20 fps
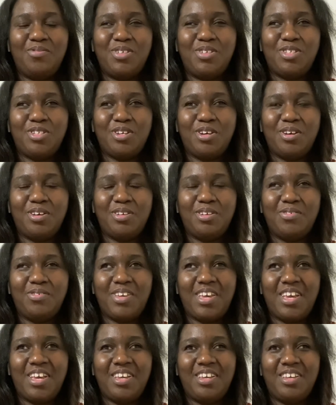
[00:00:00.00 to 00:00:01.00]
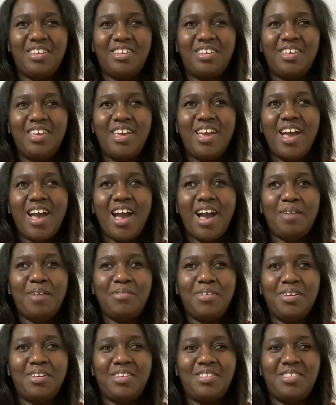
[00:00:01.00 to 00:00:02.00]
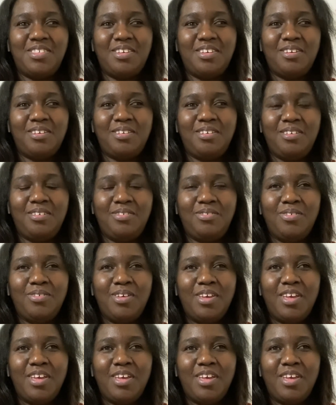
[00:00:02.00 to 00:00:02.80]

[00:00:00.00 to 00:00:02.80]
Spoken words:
y'all, okay? I'm going to tell you